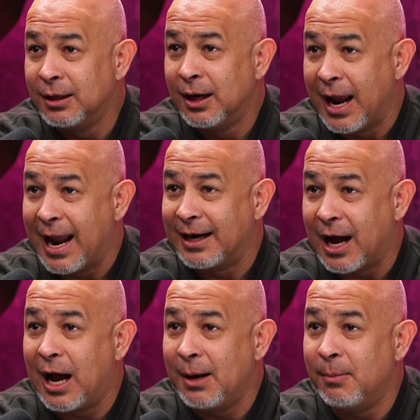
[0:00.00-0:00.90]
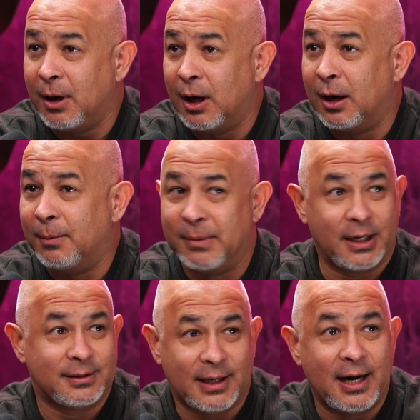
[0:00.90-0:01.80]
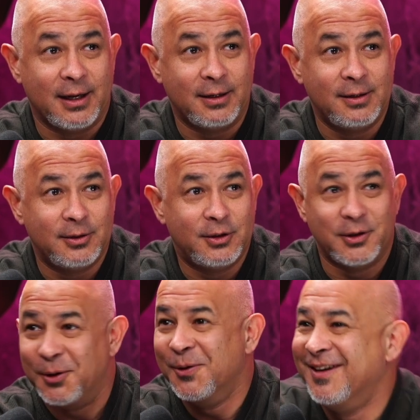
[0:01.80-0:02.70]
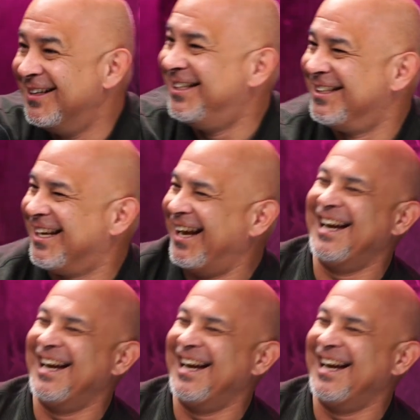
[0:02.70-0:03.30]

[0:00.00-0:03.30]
and I'm excited to. Just kidding.